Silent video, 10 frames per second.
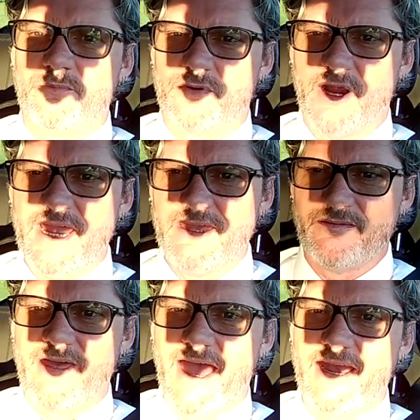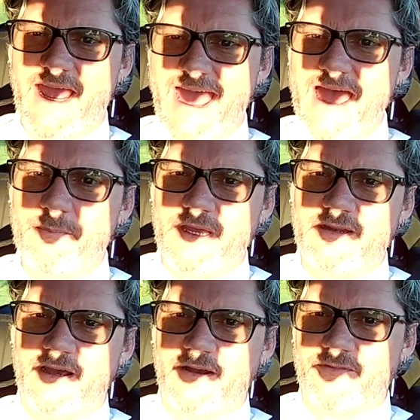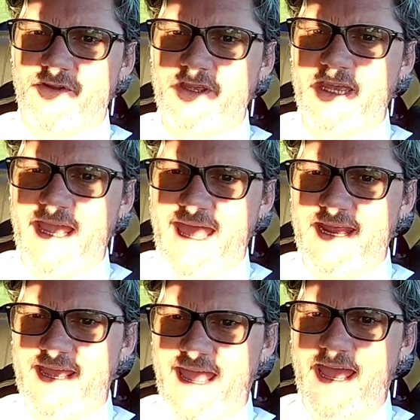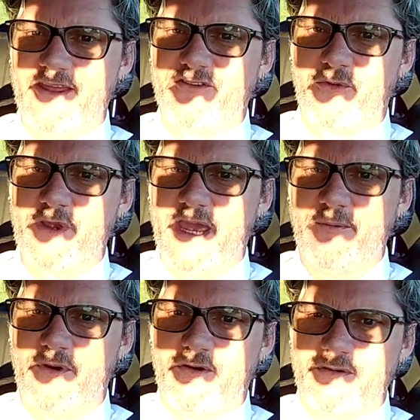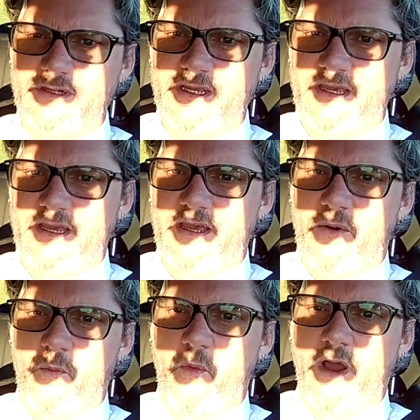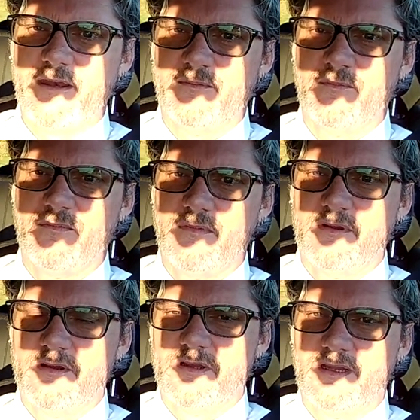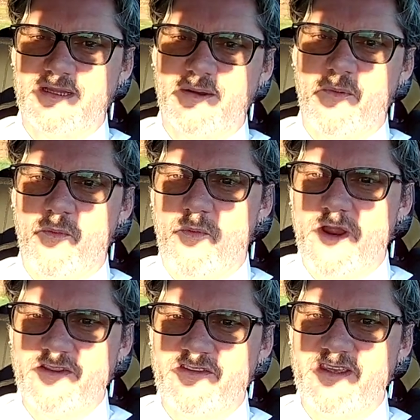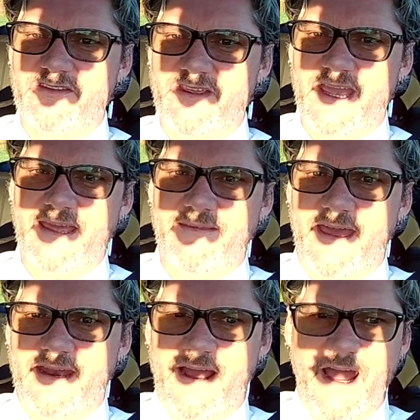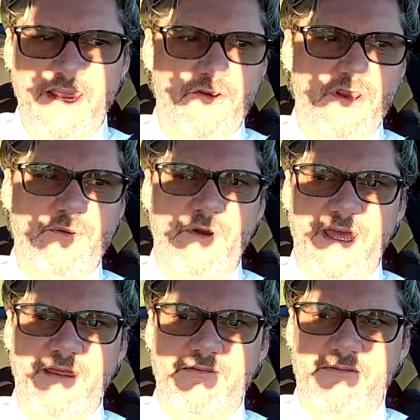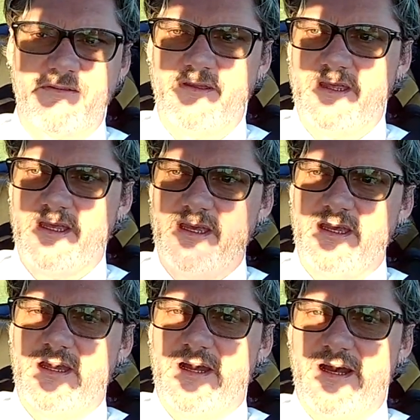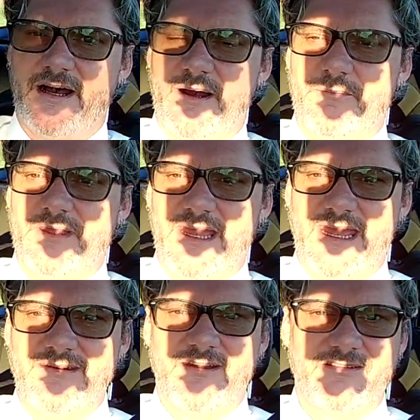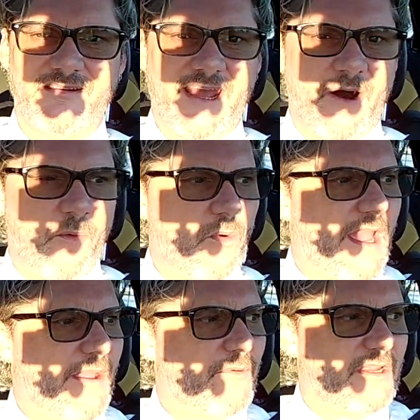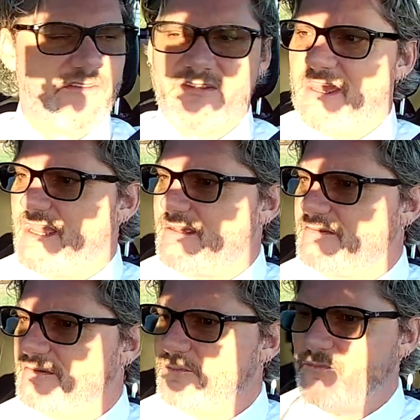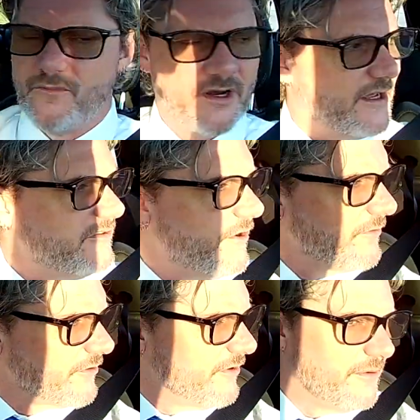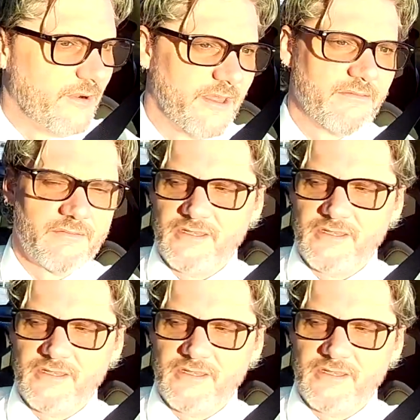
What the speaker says: break that habit of looking at it as, okay, well, what is he saying that I agree with, and does it outweigh what he's saying, what I don't agree with,